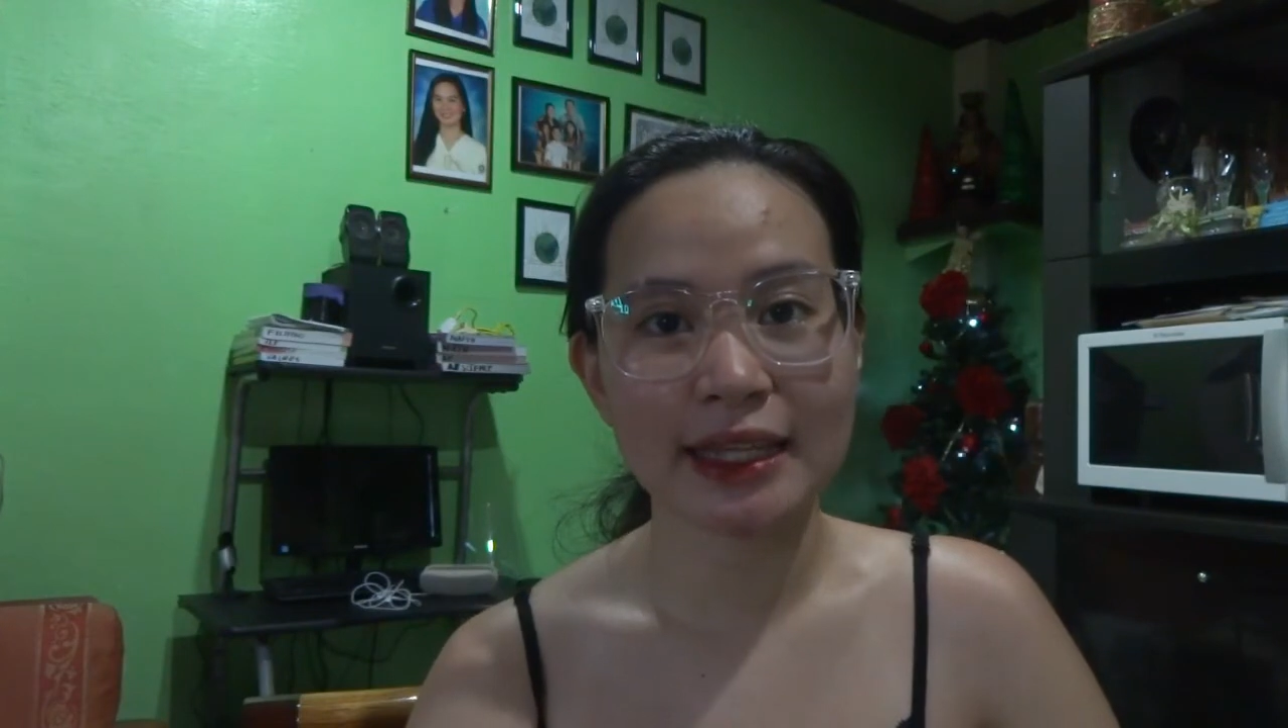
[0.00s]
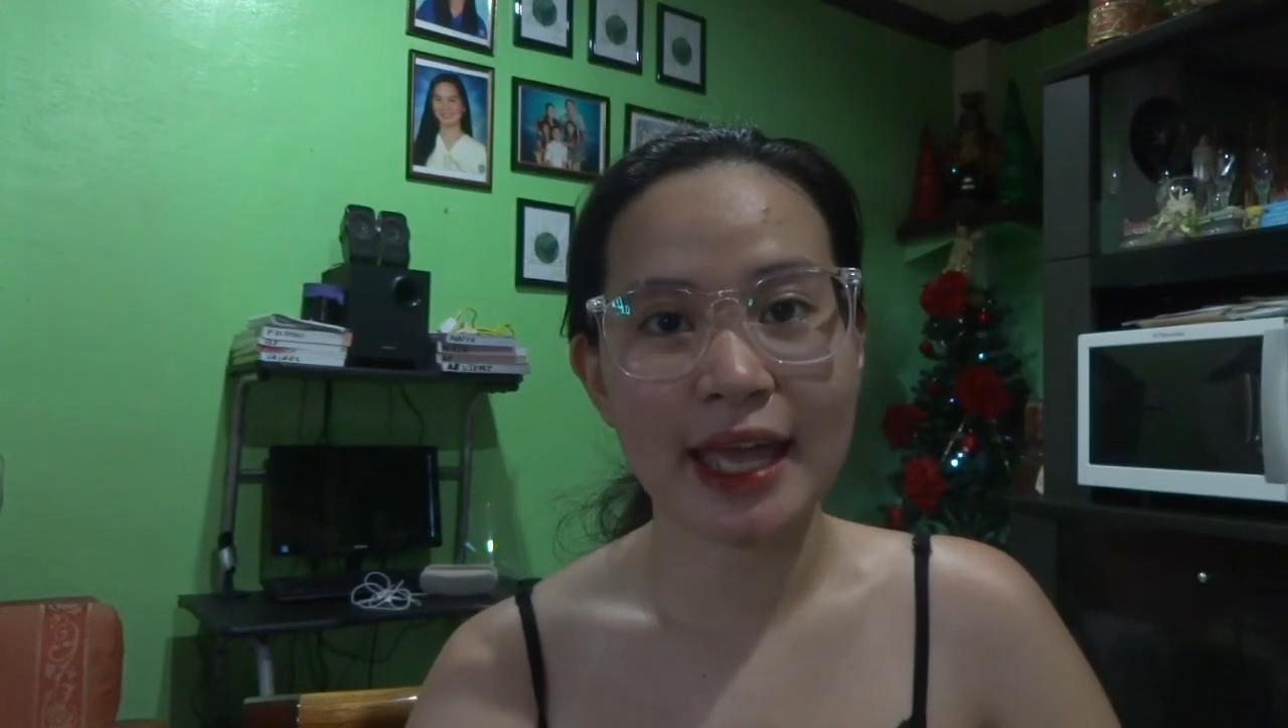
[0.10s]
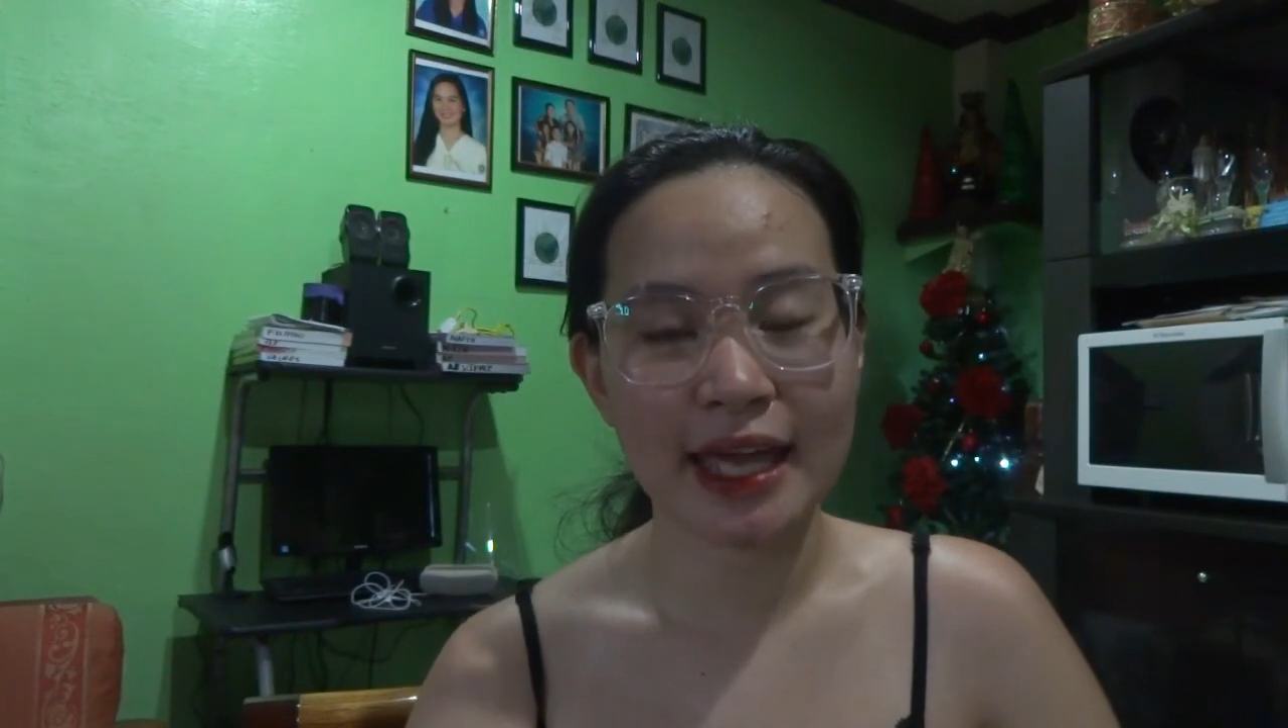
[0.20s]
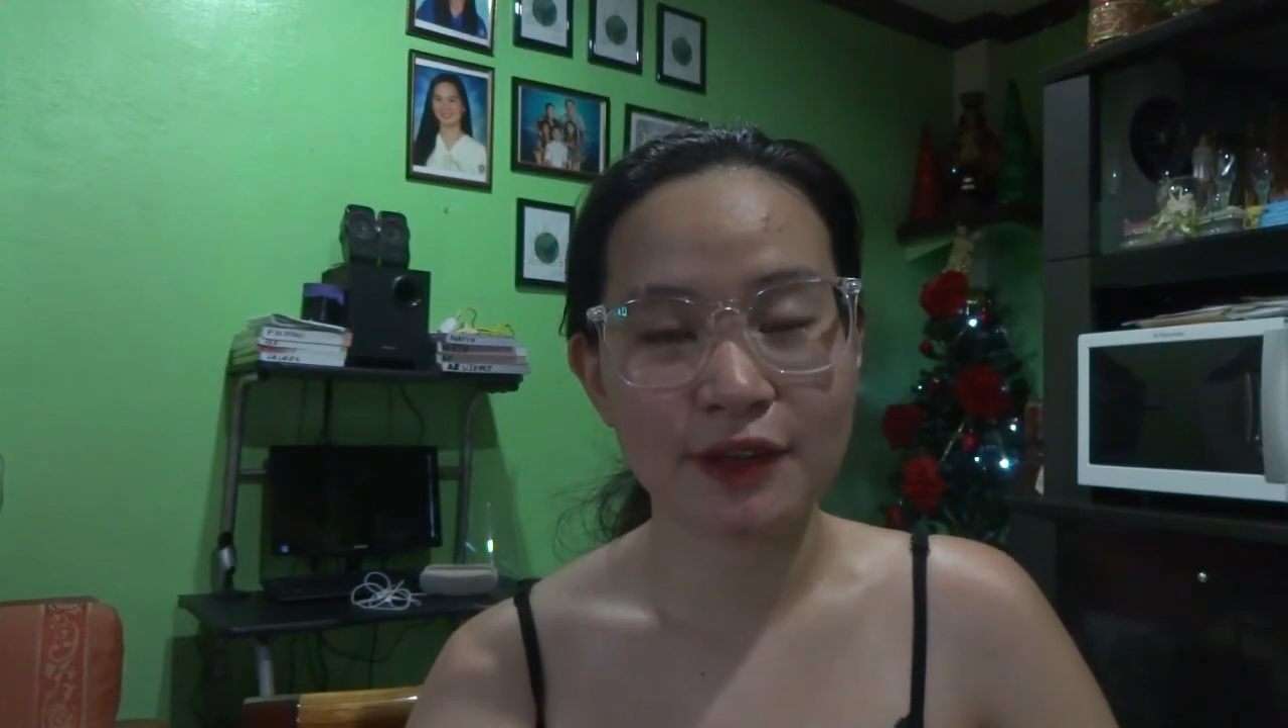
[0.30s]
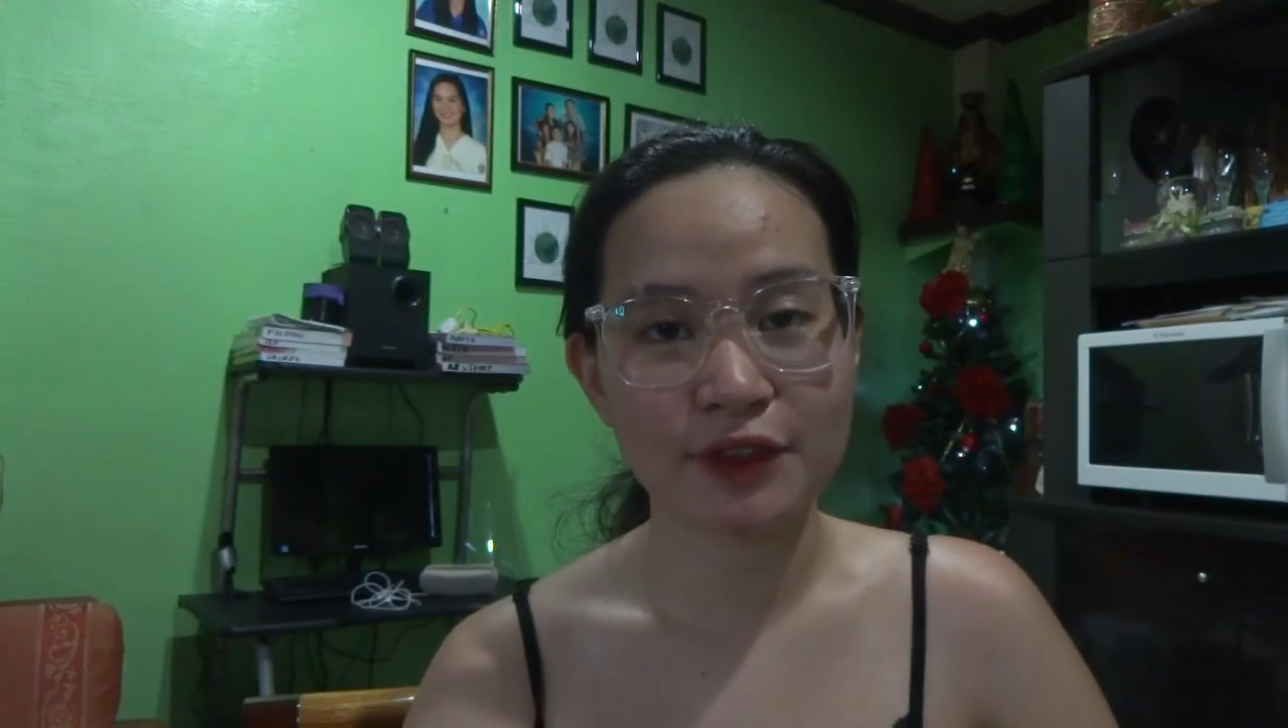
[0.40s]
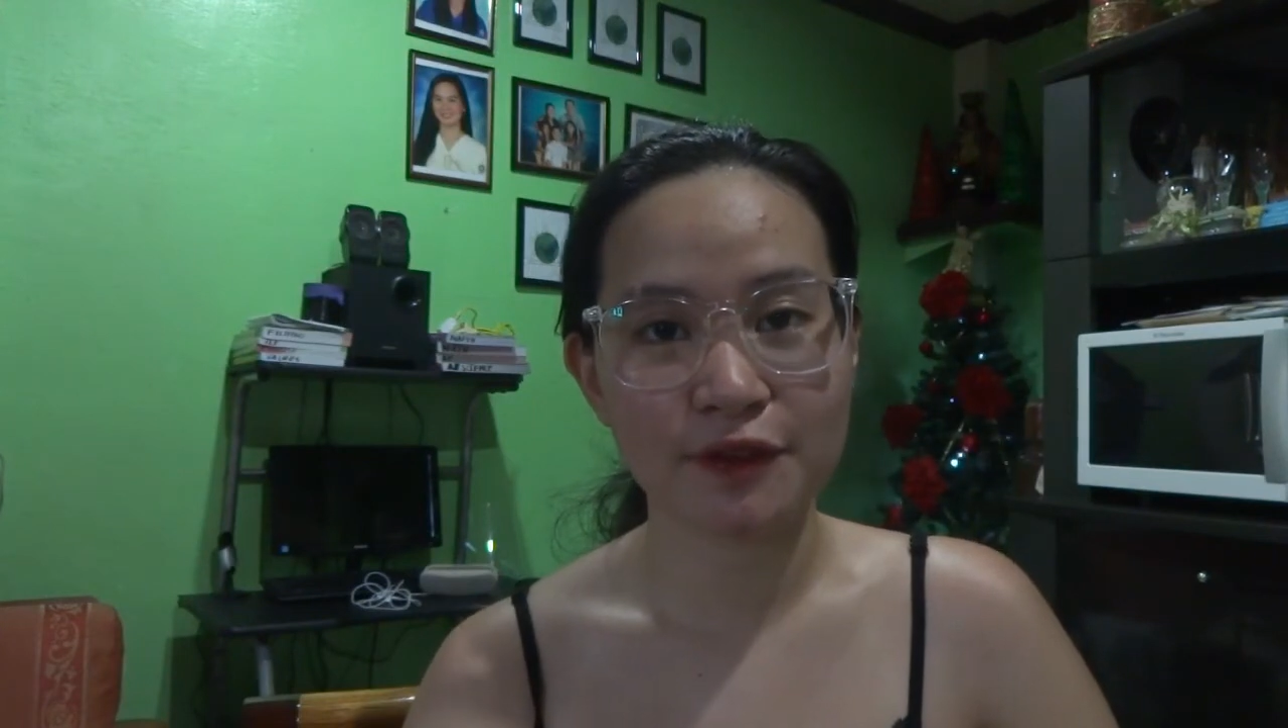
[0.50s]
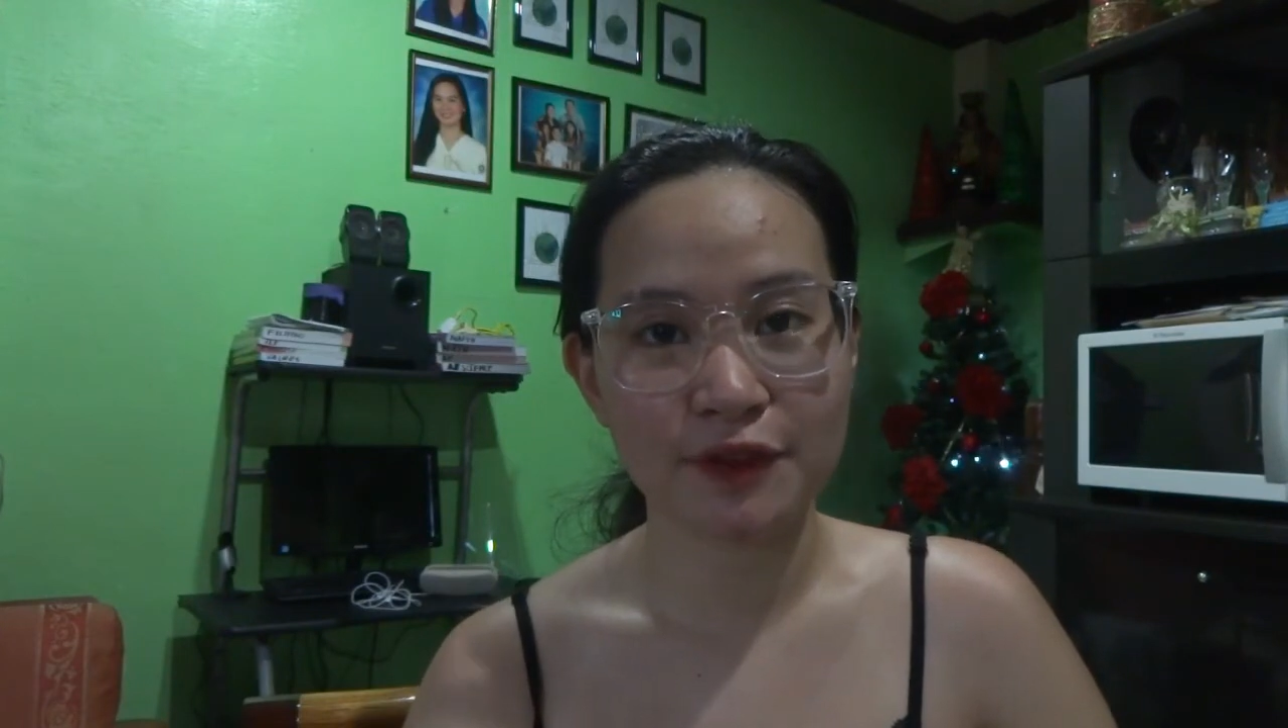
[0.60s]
the end of the